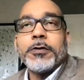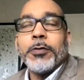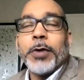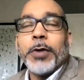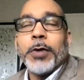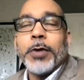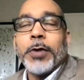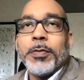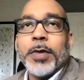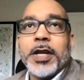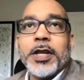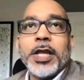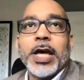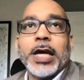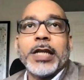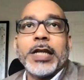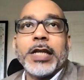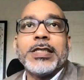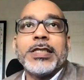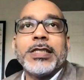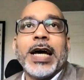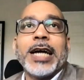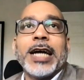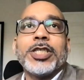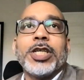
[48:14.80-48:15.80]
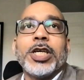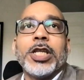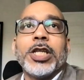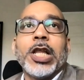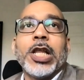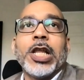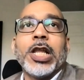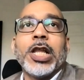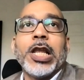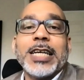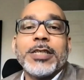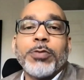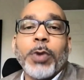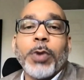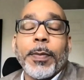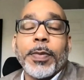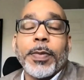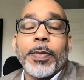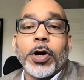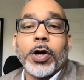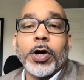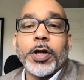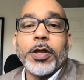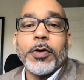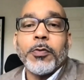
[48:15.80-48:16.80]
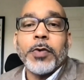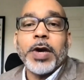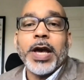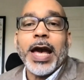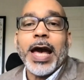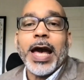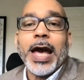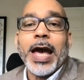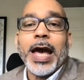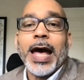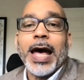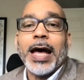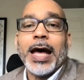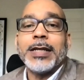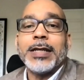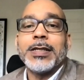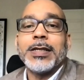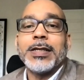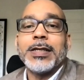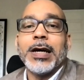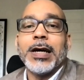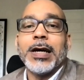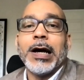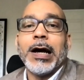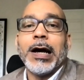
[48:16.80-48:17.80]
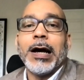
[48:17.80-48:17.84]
have to admit that actually the last webinar that we had,